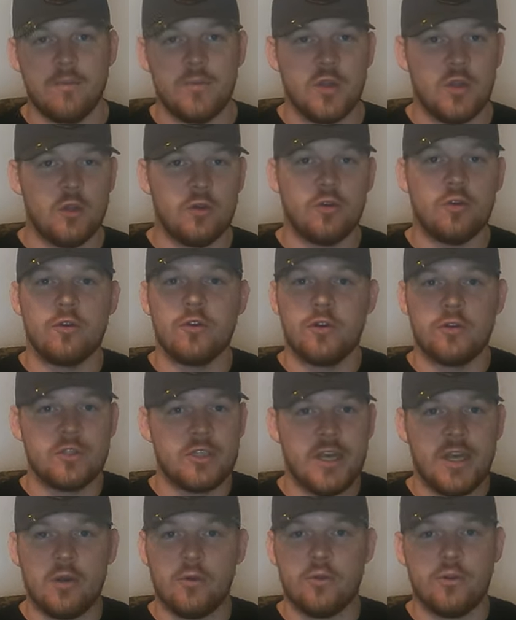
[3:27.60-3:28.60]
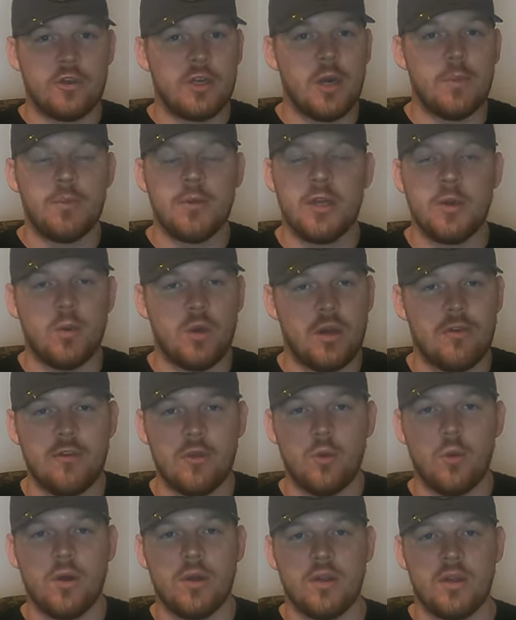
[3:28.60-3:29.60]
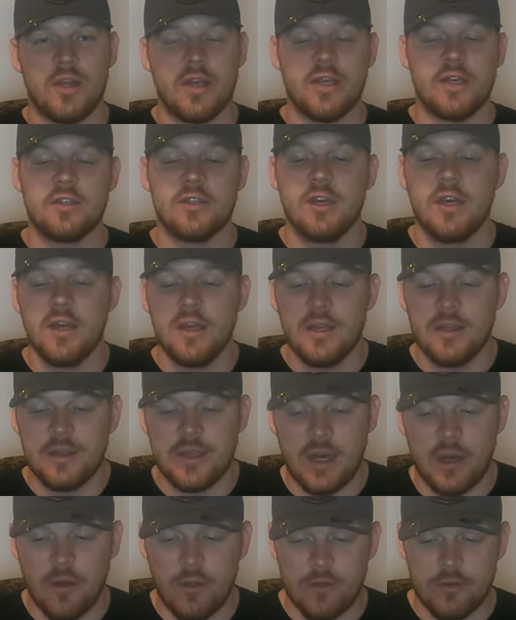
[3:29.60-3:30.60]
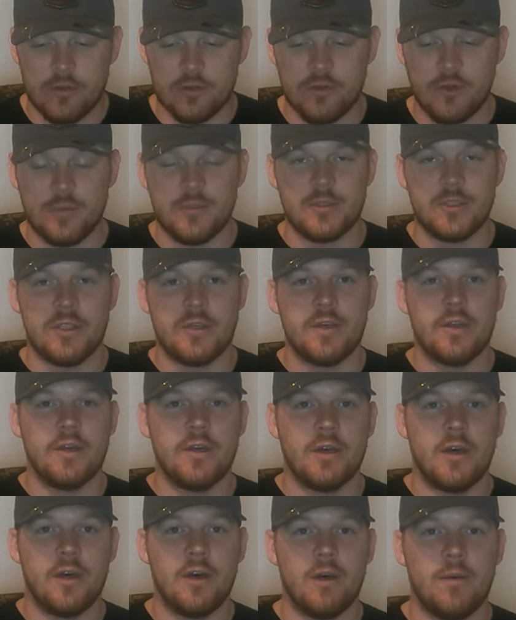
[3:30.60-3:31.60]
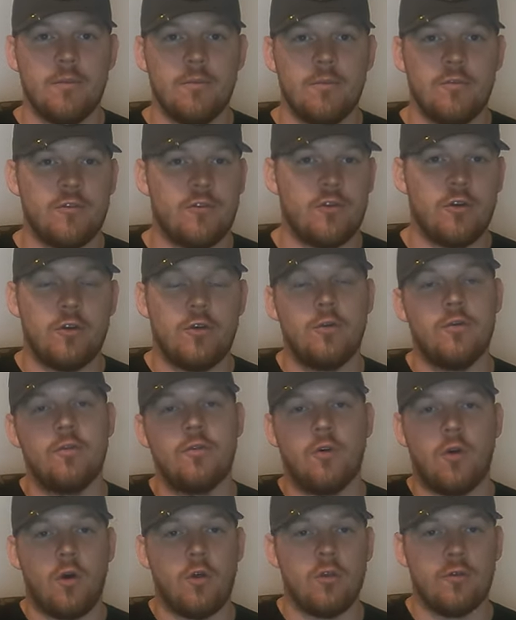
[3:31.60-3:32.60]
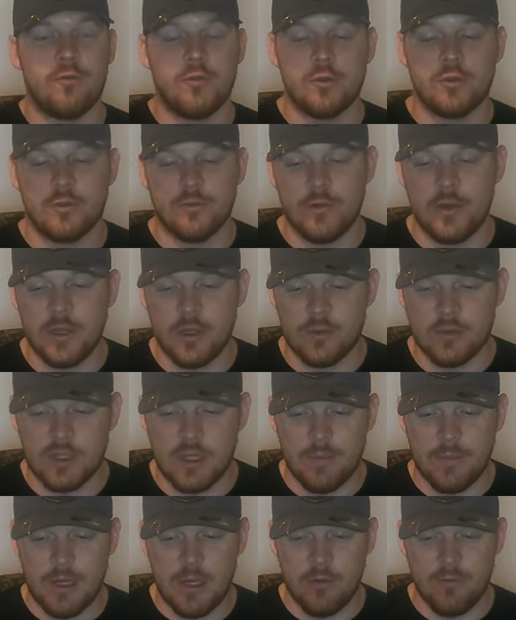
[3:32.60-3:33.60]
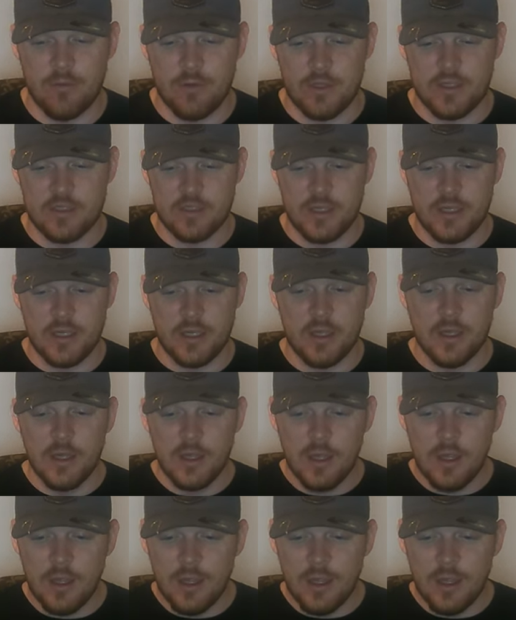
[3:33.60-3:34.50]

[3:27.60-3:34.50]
your channel, your company, whatever you want linked down in the description for all the future videos coming out for this thing.